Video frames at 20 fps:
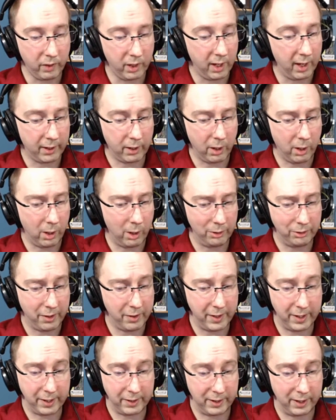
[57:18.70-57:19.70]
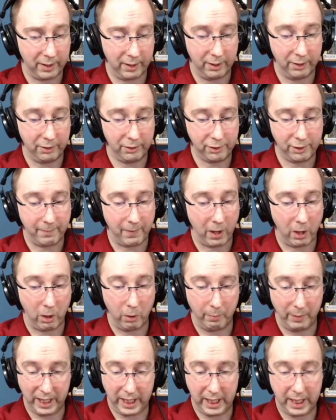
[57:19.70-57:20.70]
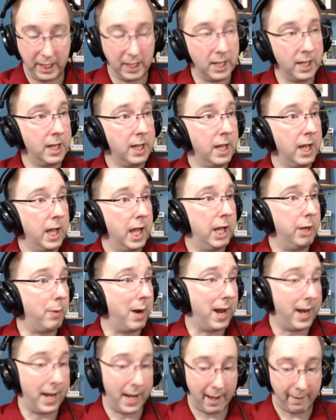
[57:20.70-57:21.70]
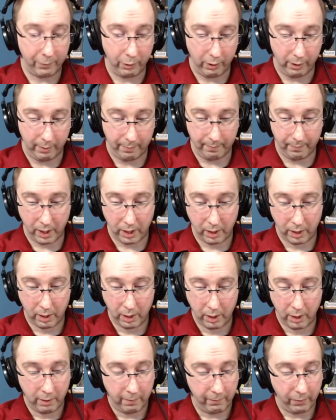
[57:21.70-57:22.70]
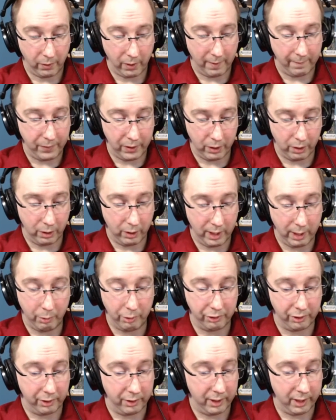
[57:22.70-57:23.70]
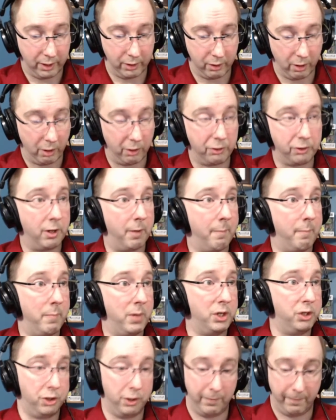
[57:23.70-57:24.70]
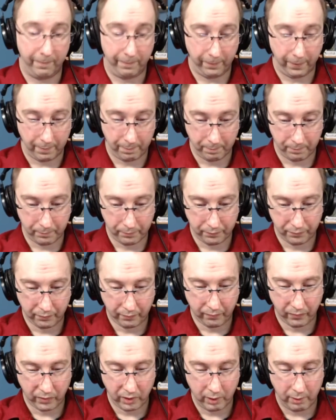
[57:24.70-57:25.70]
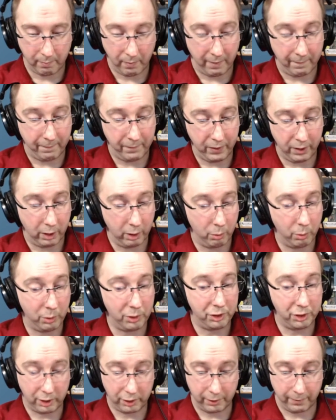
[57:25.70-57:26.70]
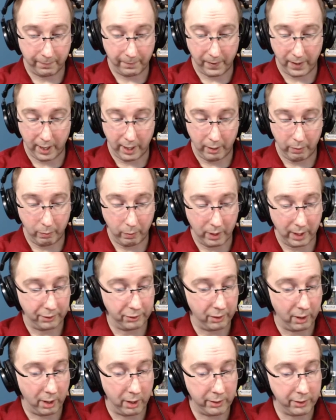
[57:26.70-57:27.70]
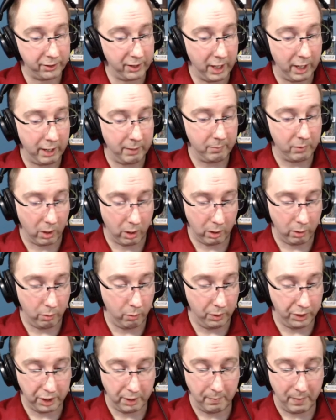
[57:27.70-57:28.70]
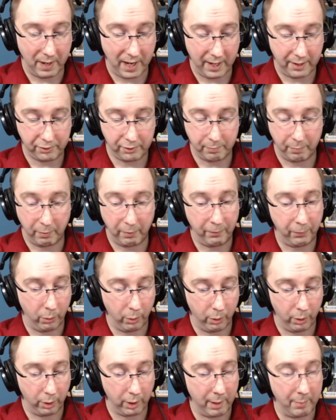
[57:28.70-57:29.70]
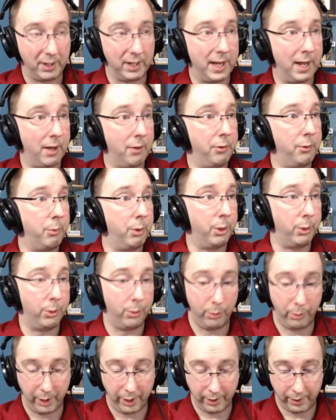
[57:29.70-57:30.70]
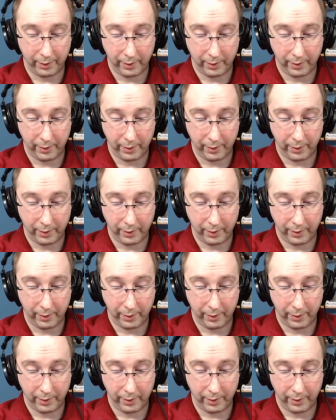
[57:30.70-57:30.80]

I called to the attendants to follow me, and ran after him, for I feared he was intent on some mischief. My fear was justified when I saw the same cart which had passed before coming down the road,